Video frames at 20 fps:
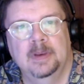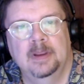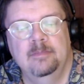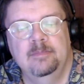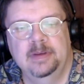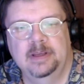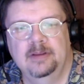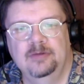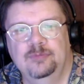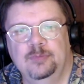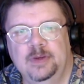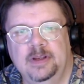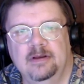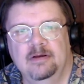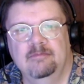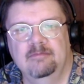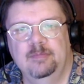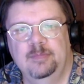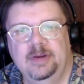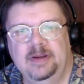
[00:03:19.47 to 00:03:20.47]
Because we
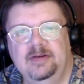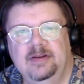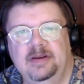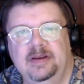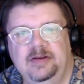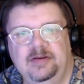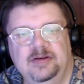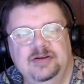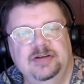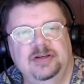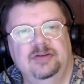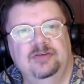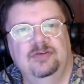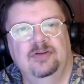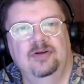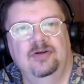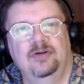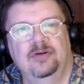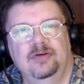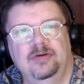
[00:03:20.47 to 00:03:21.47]
can't repeat any digits
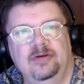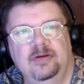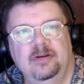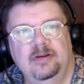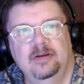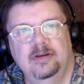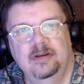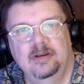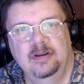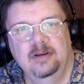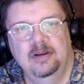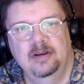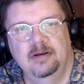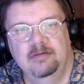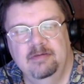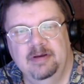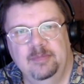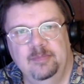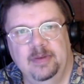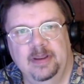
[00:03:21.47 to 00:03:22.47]
on a
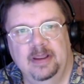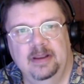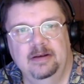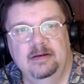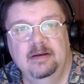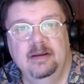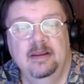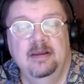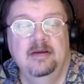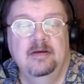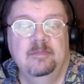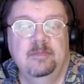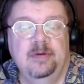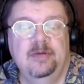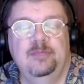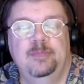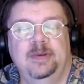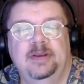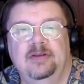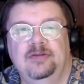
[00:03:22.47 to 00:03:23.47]
Renban,
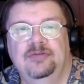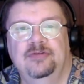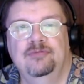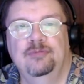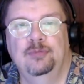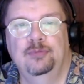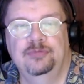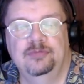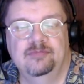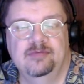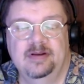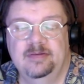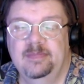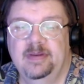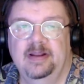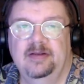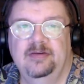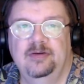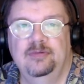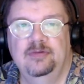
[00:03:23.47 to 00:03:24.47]
both because the rules of
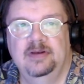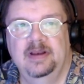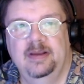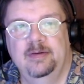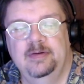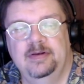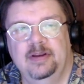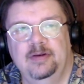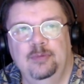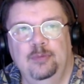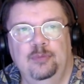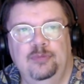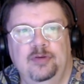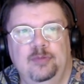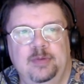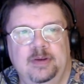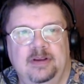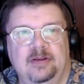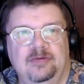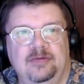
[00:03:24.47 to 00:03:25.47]
Renban don't allow it and also
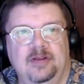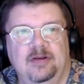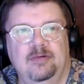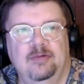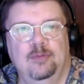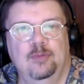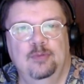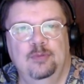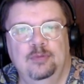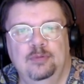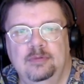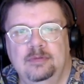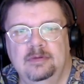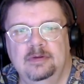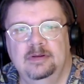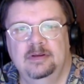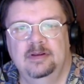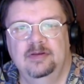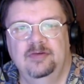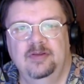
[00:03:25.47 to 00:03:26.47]
because they're all
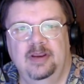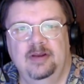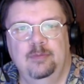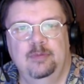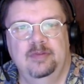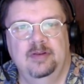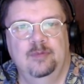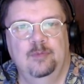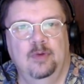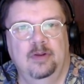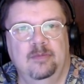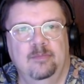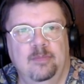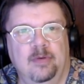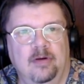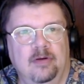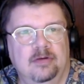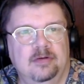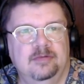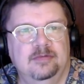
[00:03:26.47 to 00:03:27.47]
contained within one
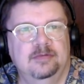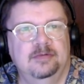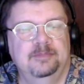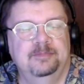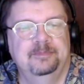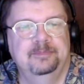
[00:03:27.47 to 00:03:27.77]
box.